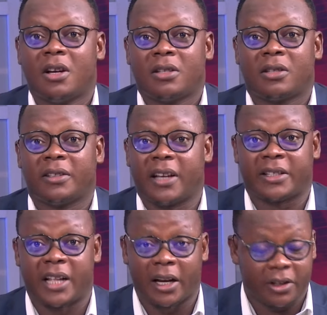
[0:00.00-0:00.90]

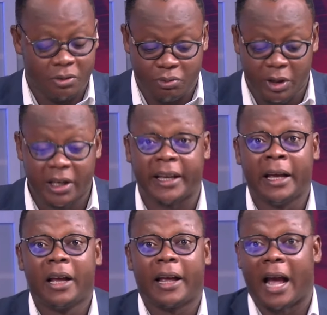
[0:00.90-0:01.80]
Syntex Tank, you really
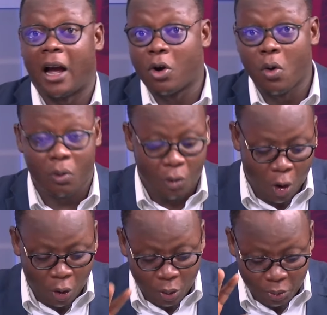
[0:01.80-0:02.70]
can't go
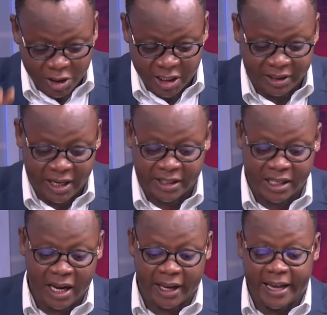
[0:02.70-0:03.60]
wrong with Syntex
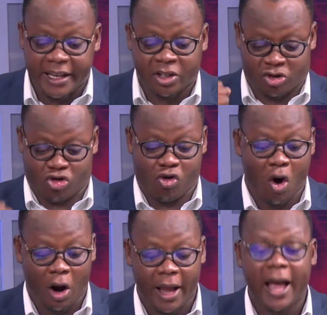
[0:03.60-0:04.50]
Tank. It's
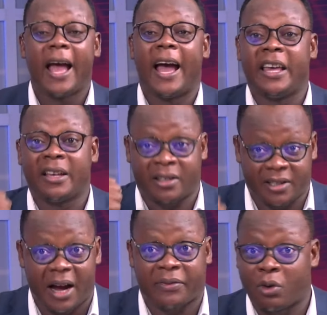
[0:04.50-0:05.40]
strong, it's
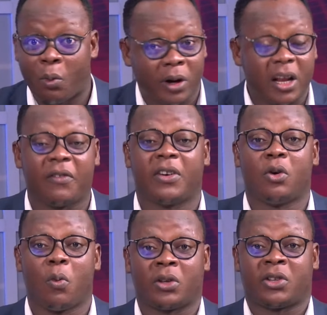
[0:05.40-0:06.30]
tough. So whatever
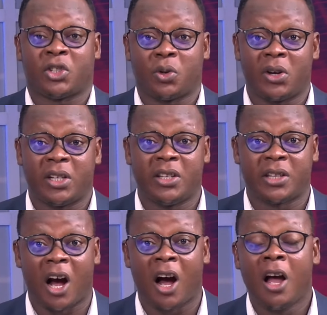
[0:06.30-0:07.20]
your water storage needs
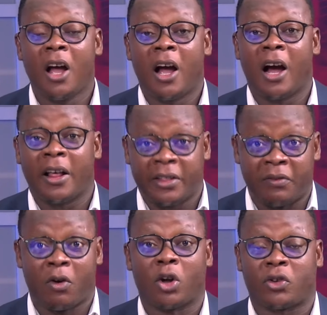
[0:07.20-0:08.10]
are,
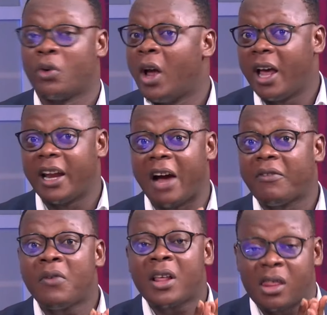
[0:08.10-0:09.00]
they've got you. And they have
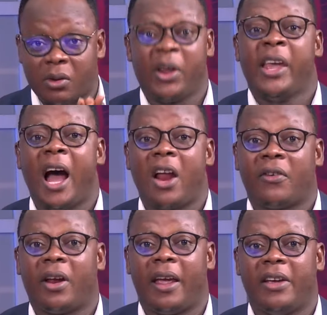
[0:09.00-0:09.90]
over
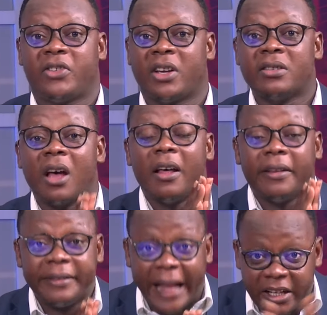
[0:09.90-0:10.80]
300 agents
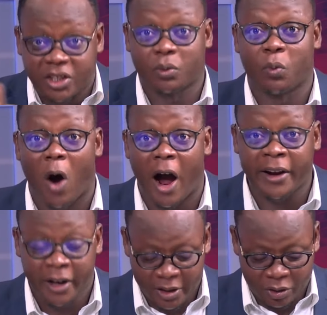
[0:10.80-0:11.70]

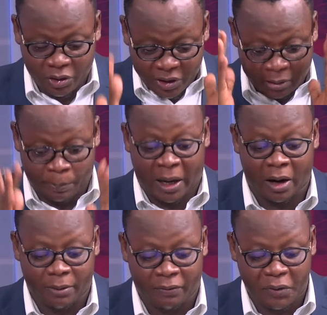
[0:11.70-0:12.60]
nationwide. So just pick
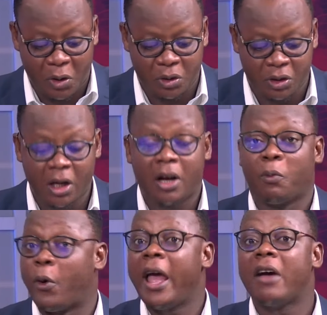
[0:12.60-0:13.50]
up the phone
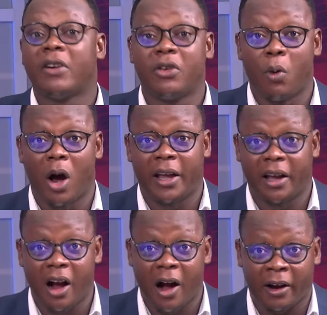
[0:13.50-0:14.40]
wherever you are
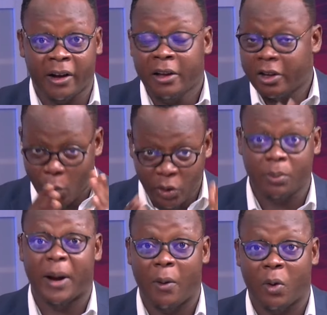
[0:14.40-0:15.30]
in Ghana. You want to
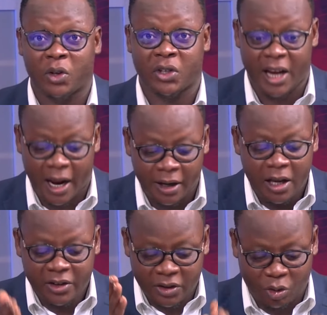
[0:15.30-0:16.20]
buy a water tank,
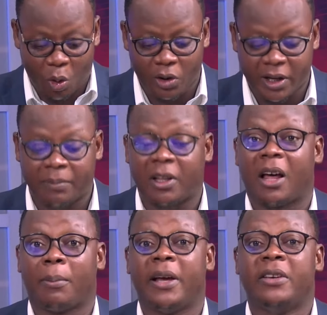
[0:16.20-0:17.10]
just call them. The
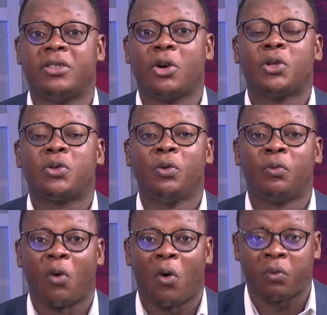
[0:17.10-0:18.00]
number is
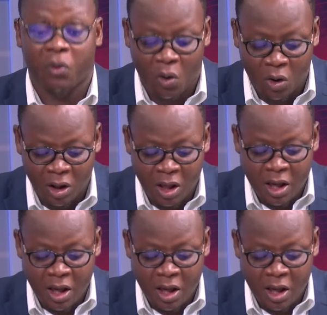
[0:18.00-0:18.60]
0244